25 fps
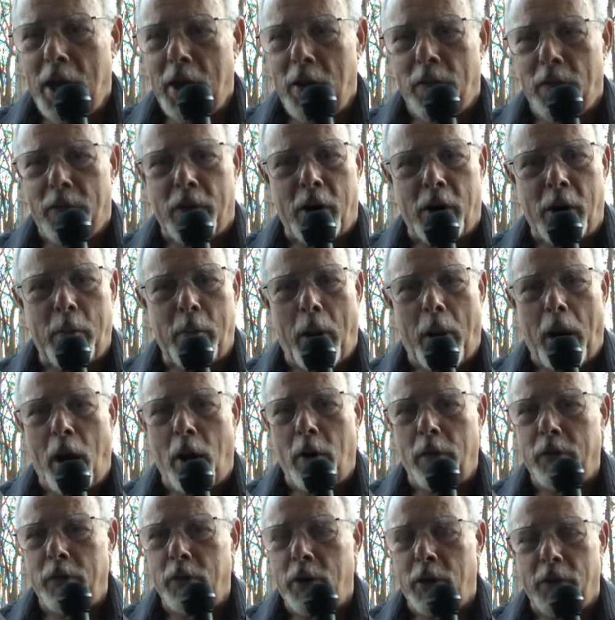very
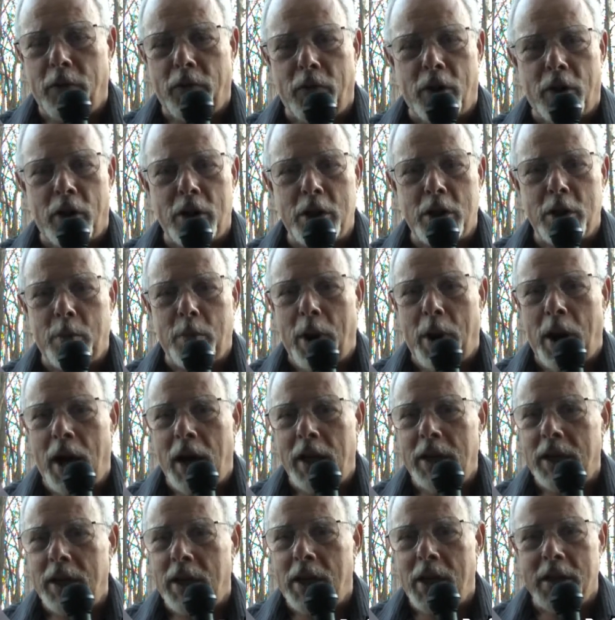powerful and very
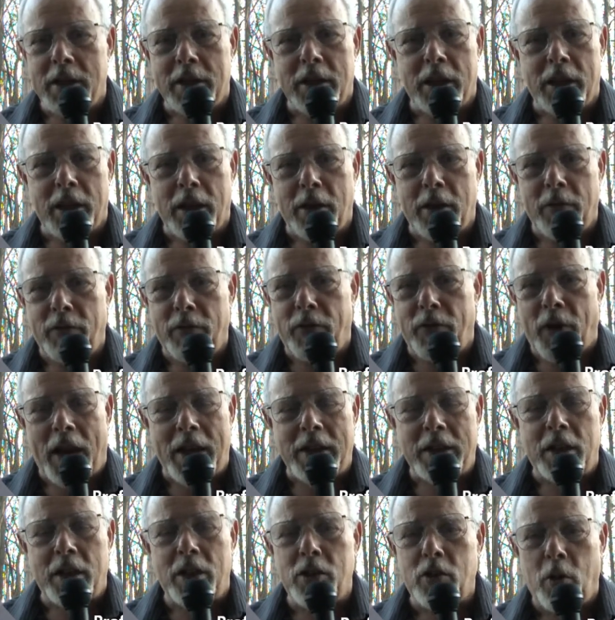smart and has the
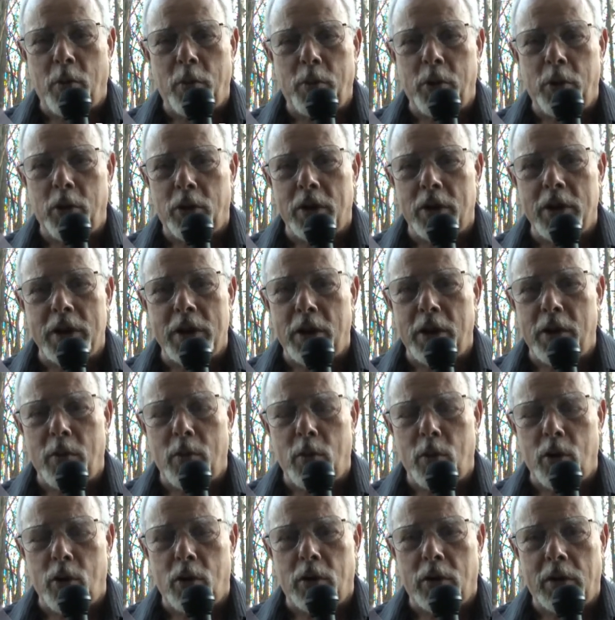fastest computers in the
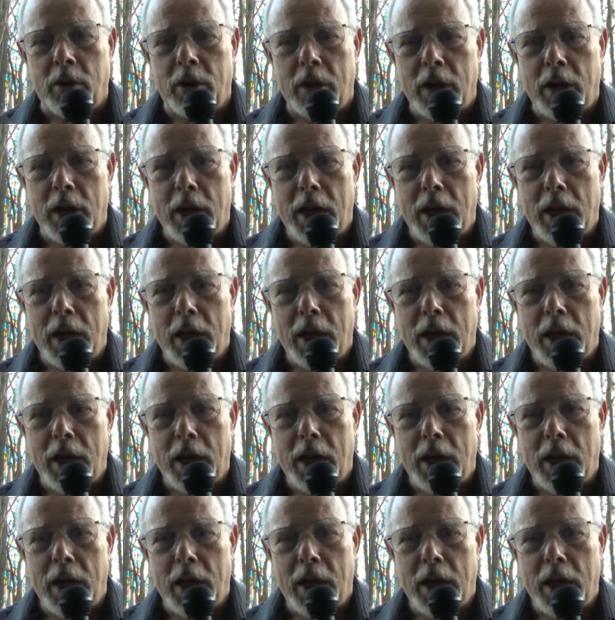world,